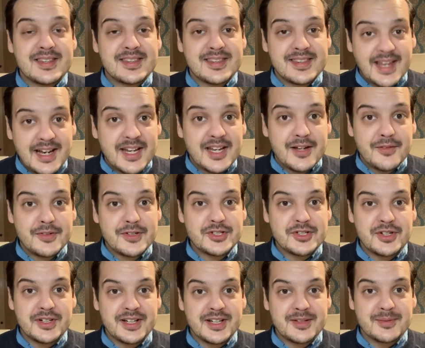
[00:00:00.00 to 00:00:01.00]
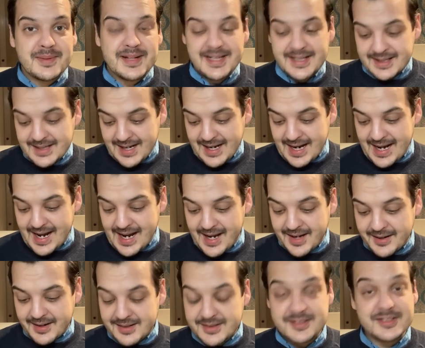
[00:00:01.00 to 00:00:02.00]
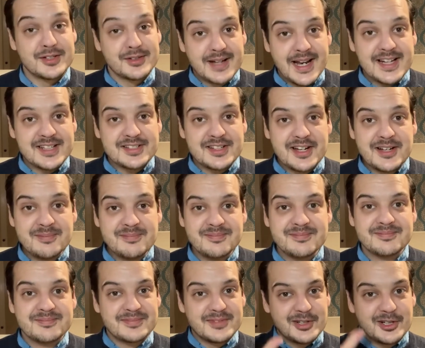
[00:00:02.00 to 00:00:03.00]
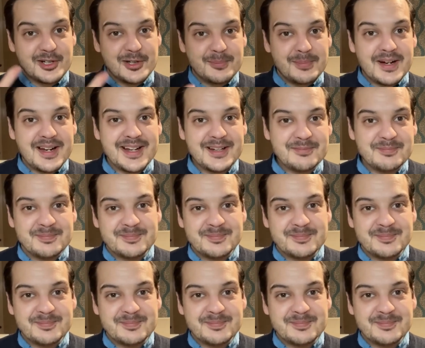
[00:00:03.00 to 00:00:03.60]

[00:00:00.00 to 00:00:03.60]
thank you for joining me, and until next time, goodbye.